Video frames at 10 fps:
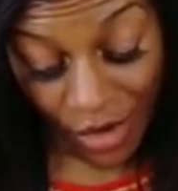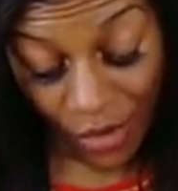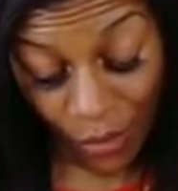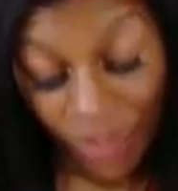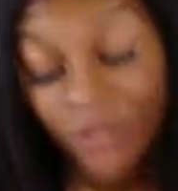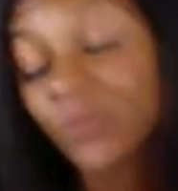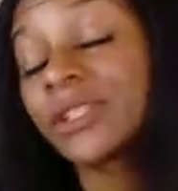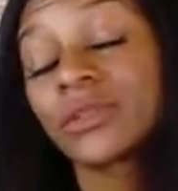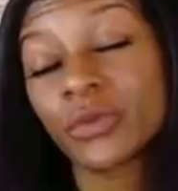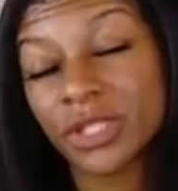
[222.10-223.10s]
with the Three of
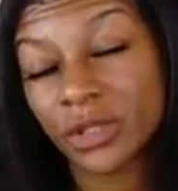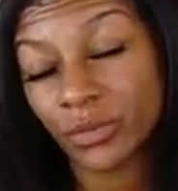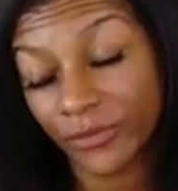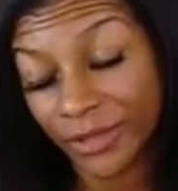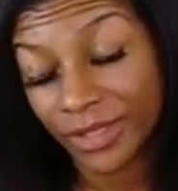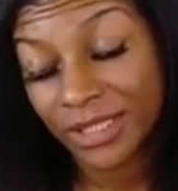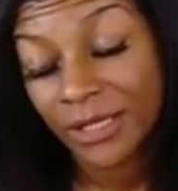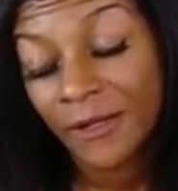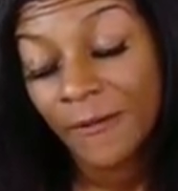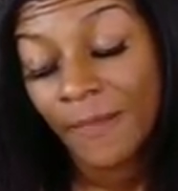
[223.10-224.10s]
Swords in the reverse,
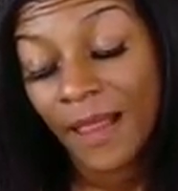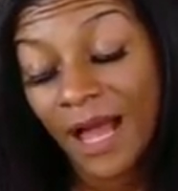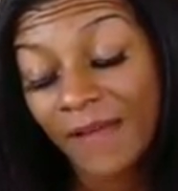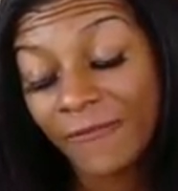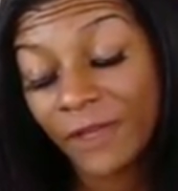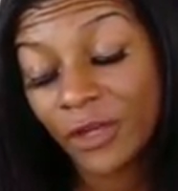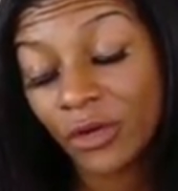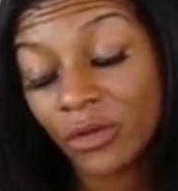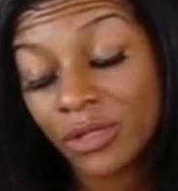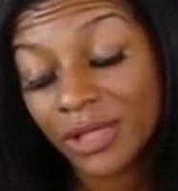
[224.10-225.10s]
I
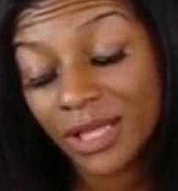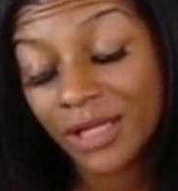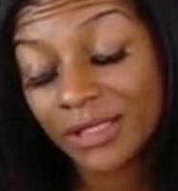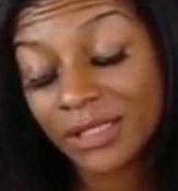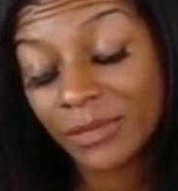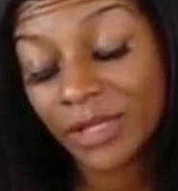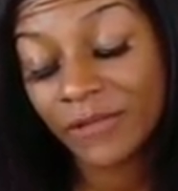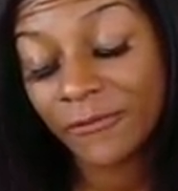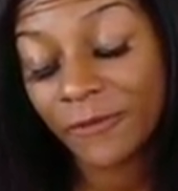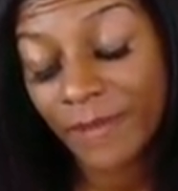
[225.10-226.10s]
feel there's some
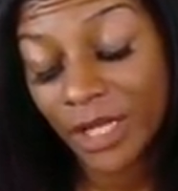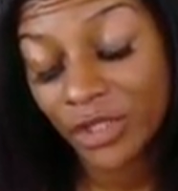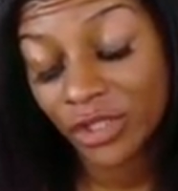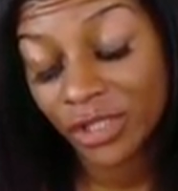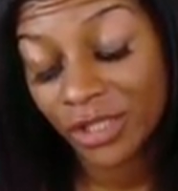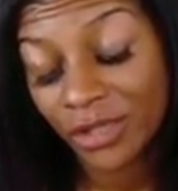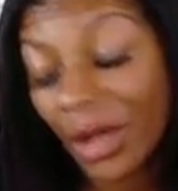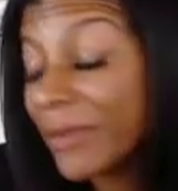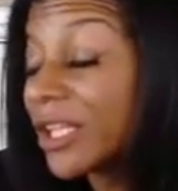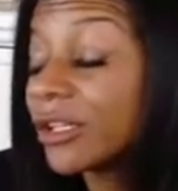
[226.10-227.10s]
information.
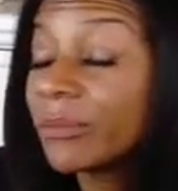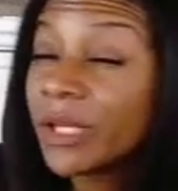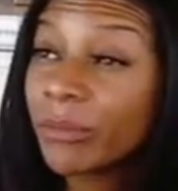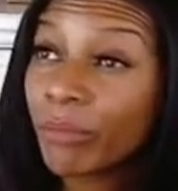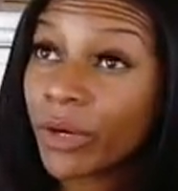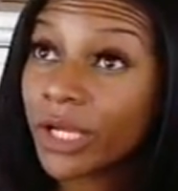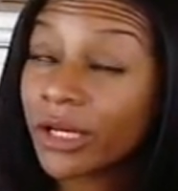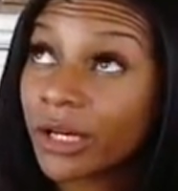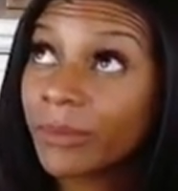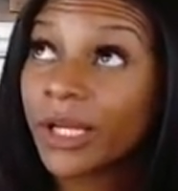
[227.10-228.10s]
I mean, it could be a
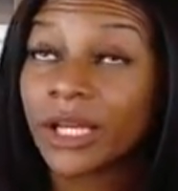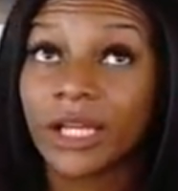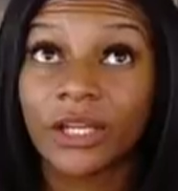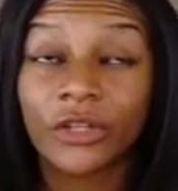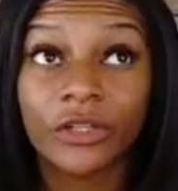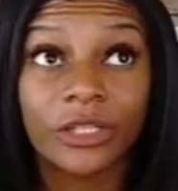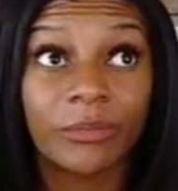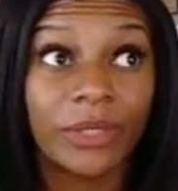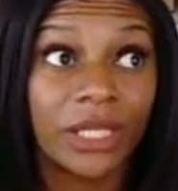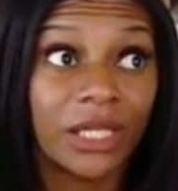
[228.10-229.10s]
breakup. It
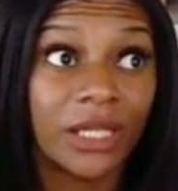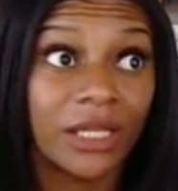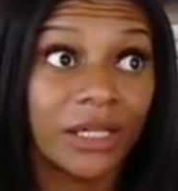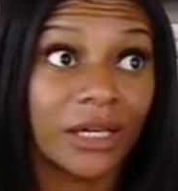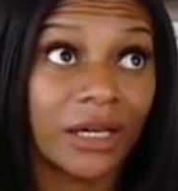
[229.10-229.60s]
could be